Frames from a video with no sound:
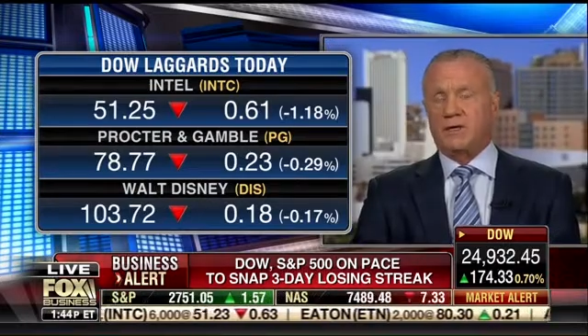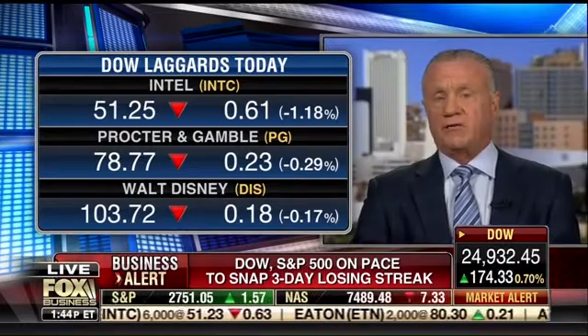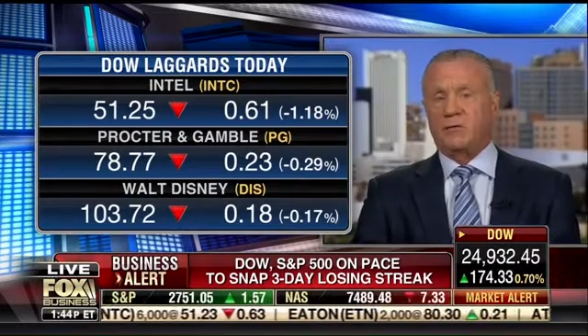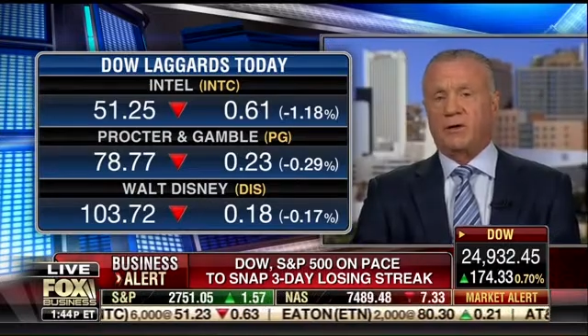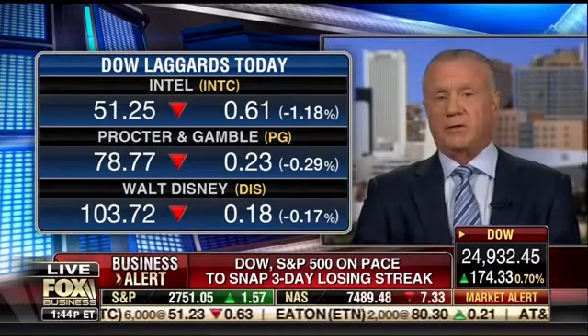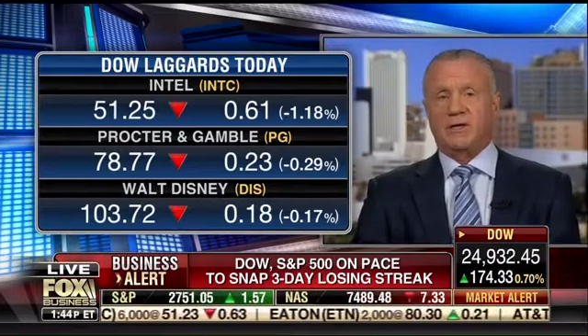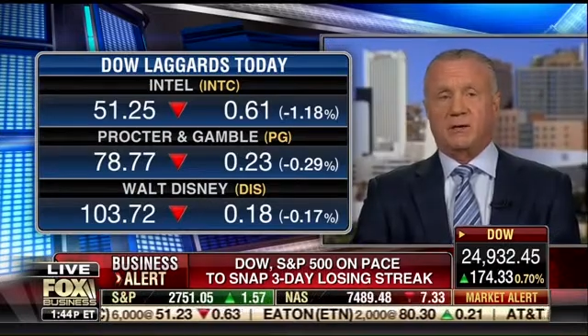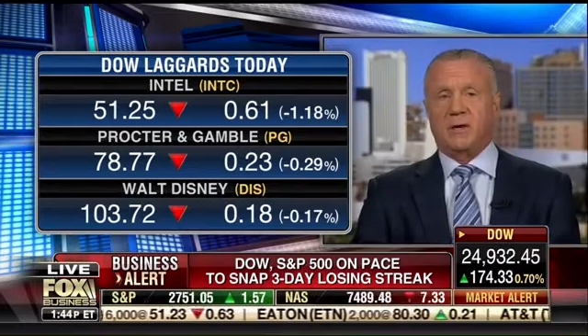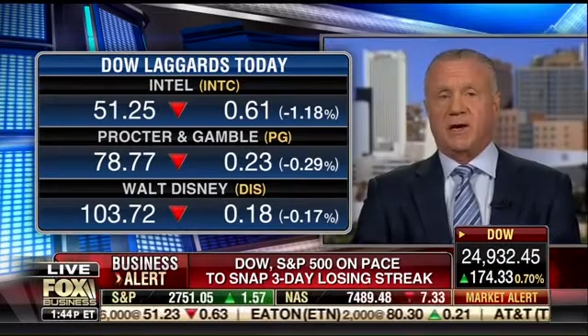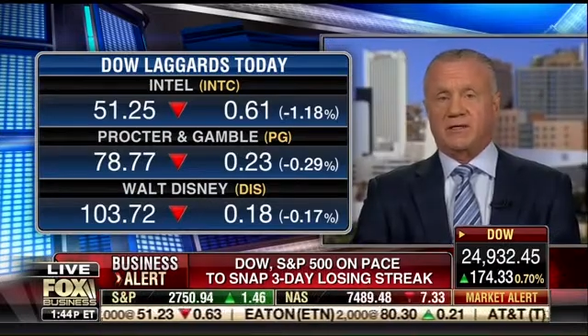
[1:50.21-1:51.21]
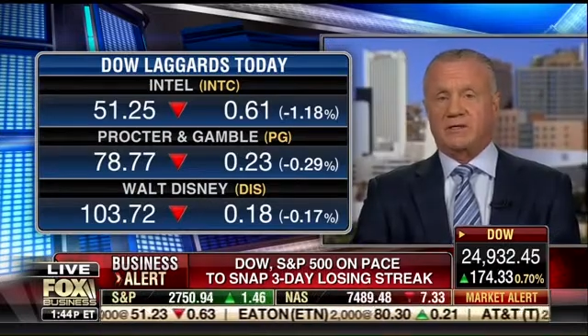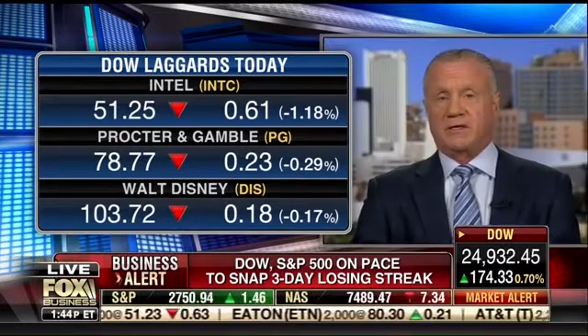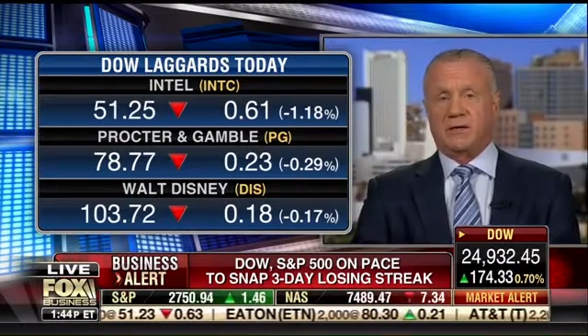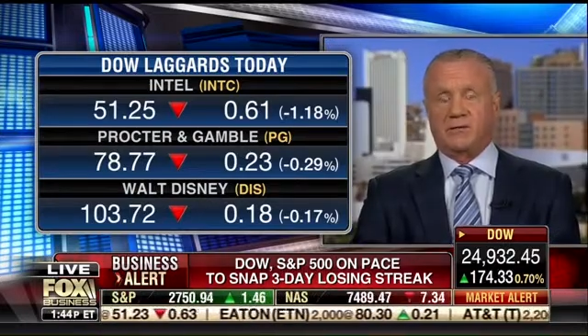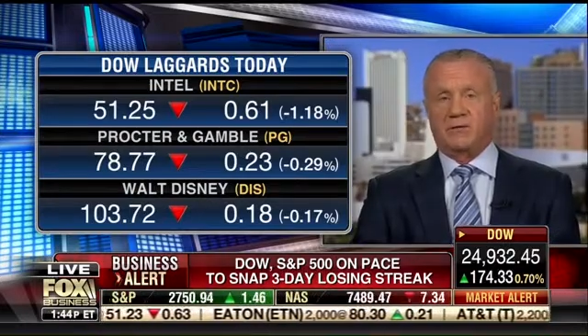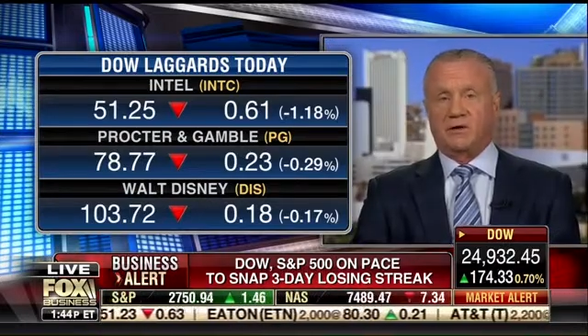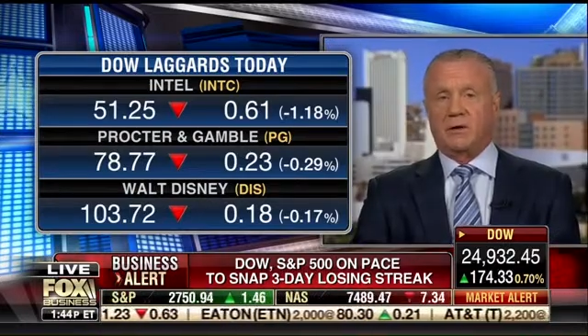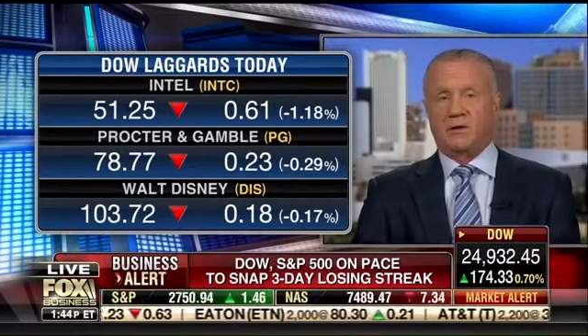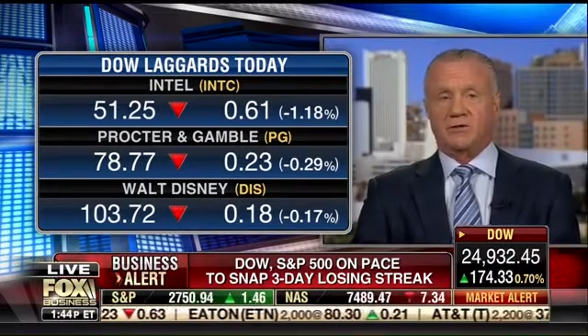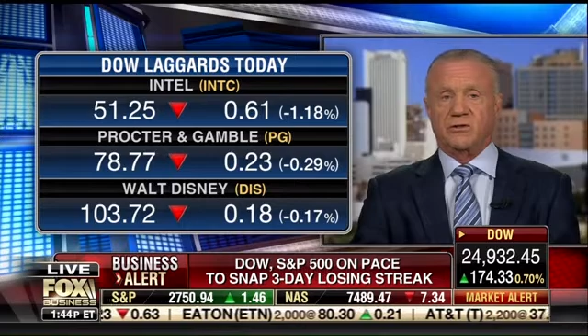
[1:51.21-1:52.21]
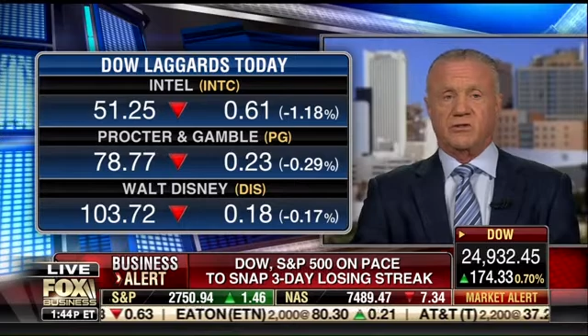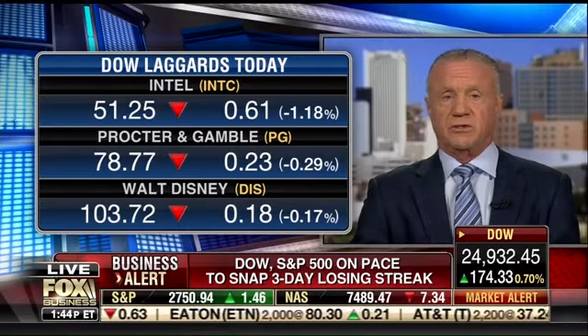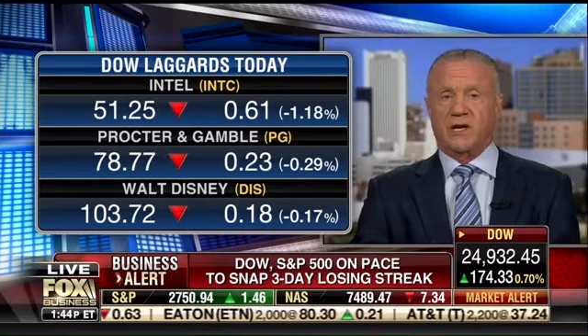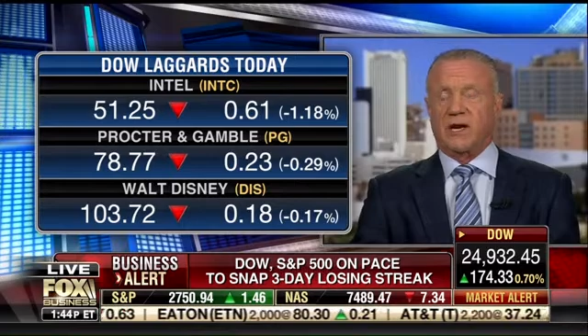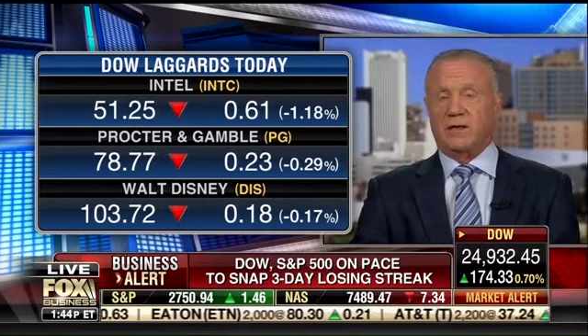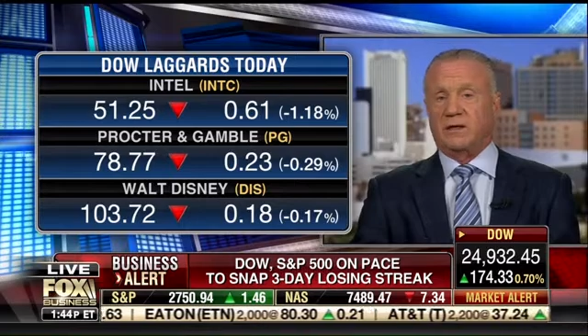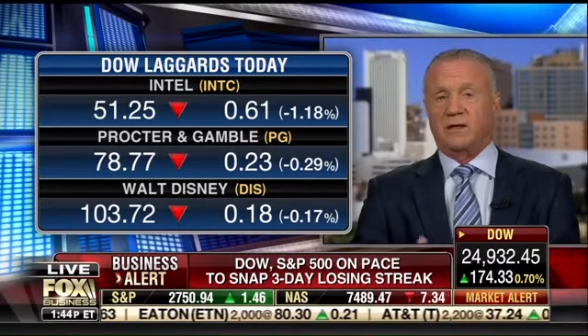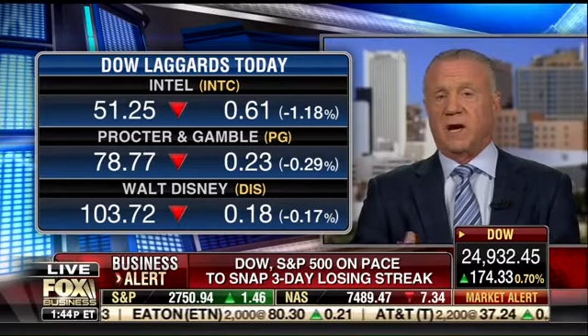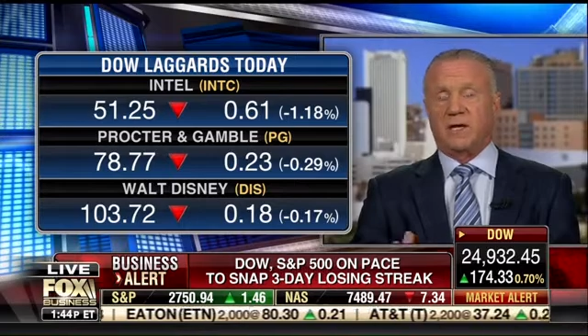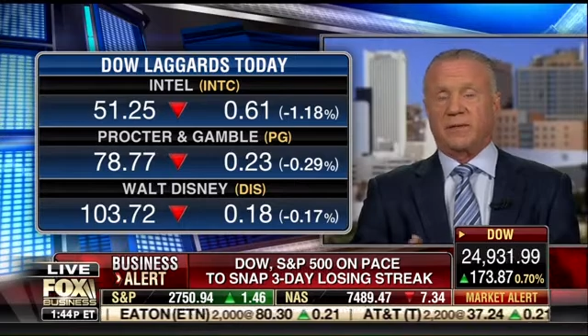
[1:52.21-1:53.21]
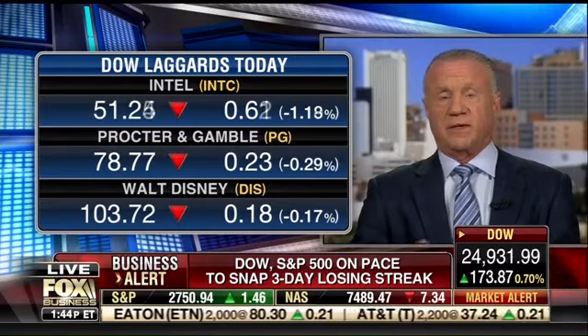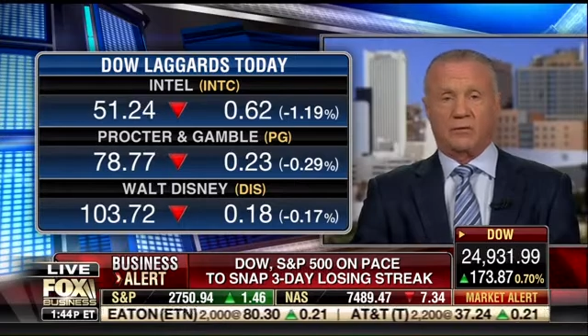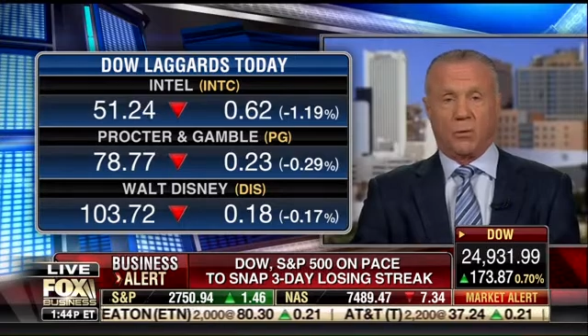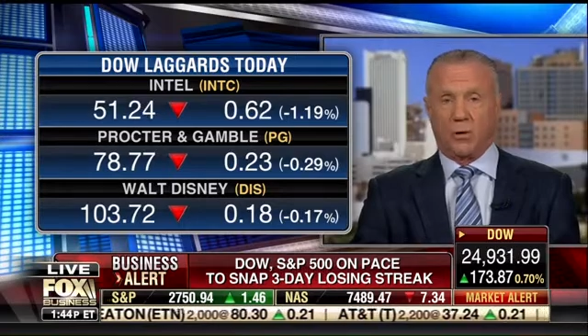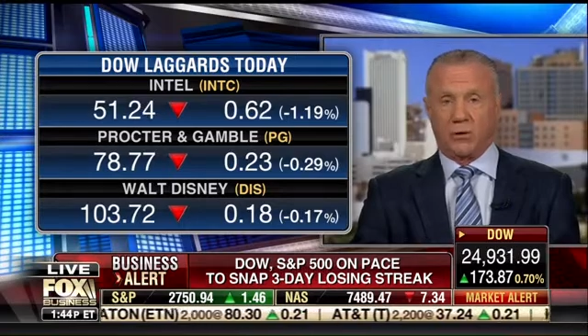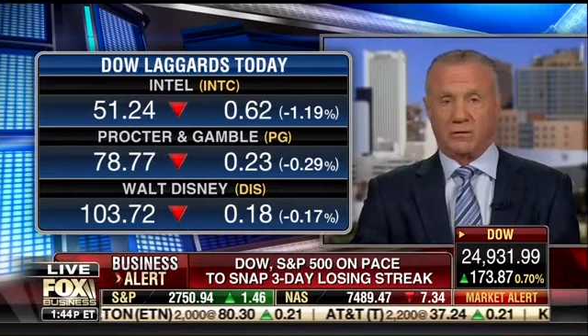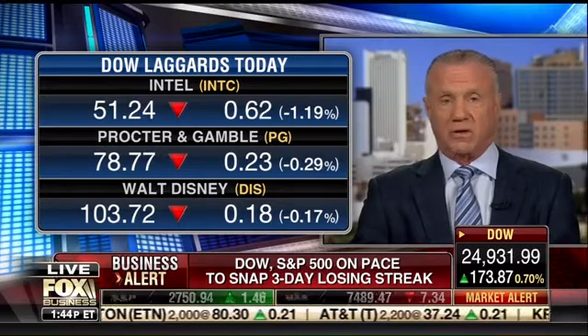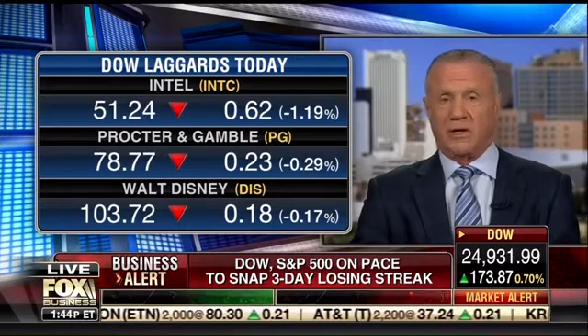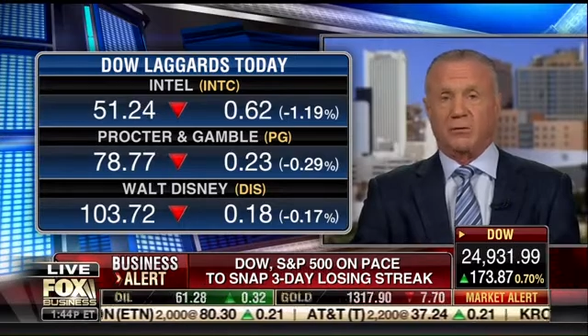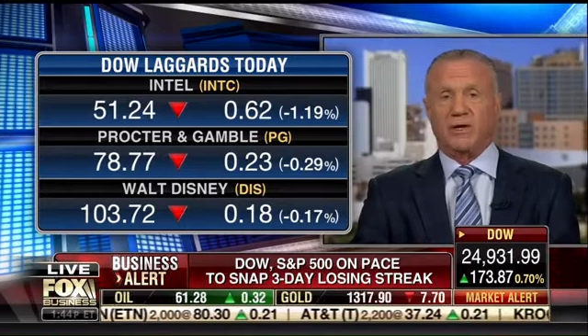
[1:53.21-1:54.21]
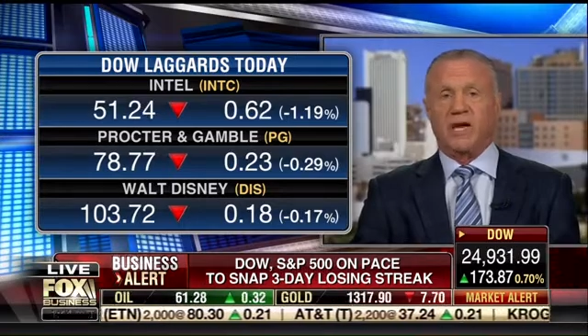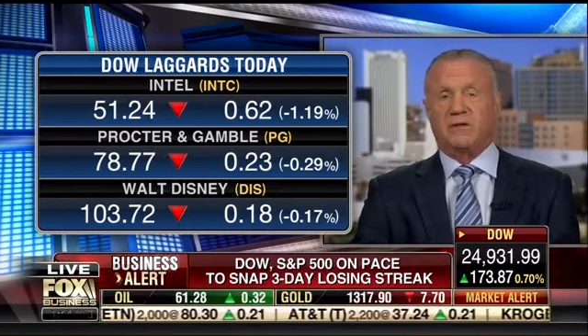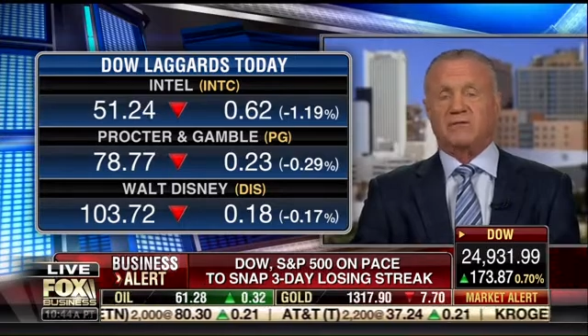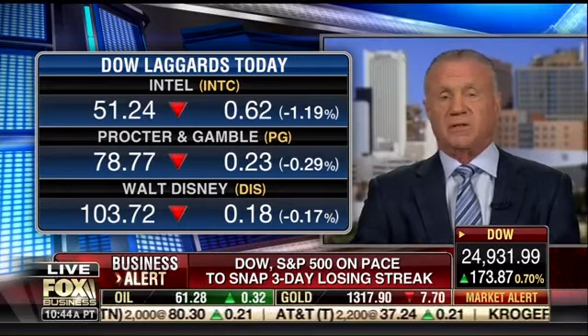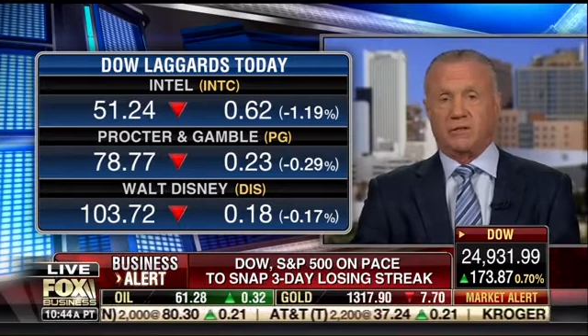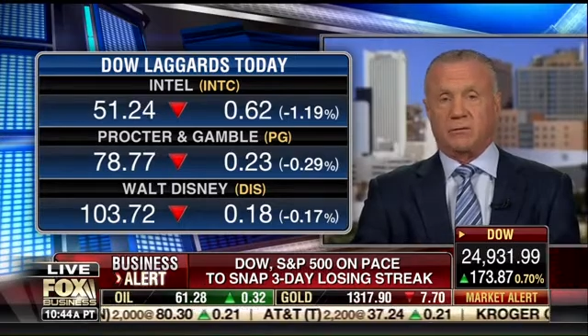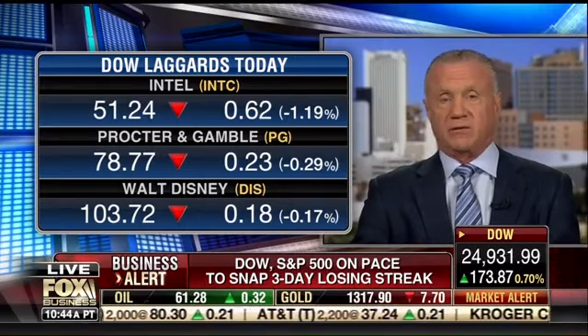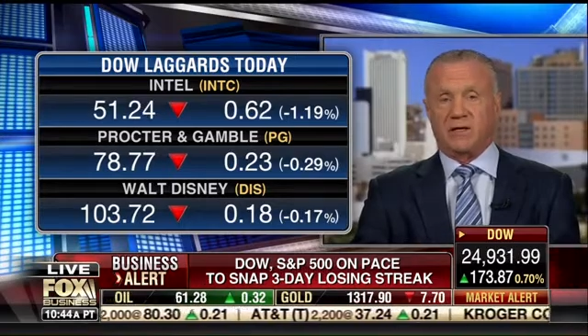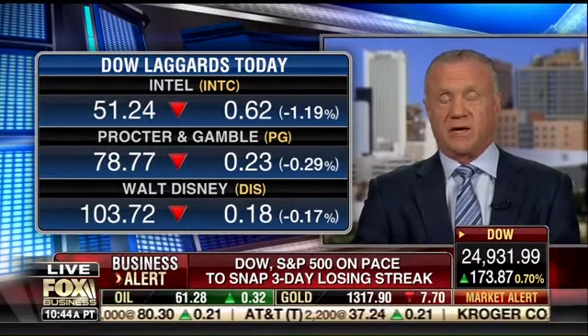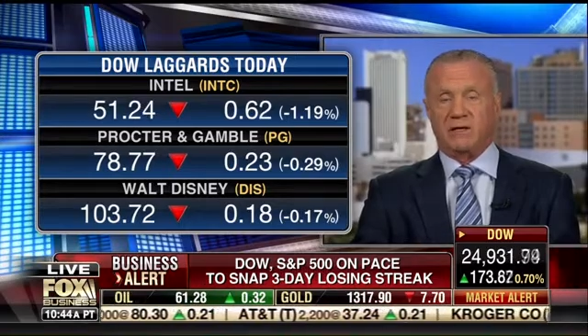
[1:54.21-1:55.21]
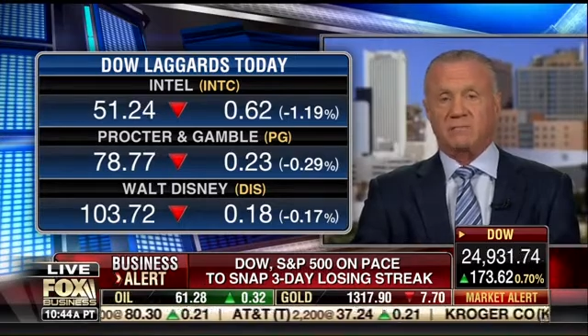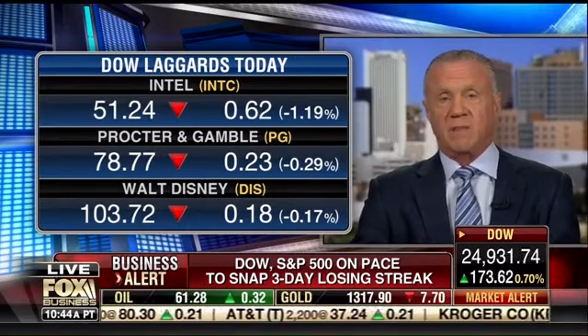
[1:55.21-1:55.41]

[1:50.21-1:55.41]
if we don't get our acts together, the largest economy in the world. And we have to deal with that.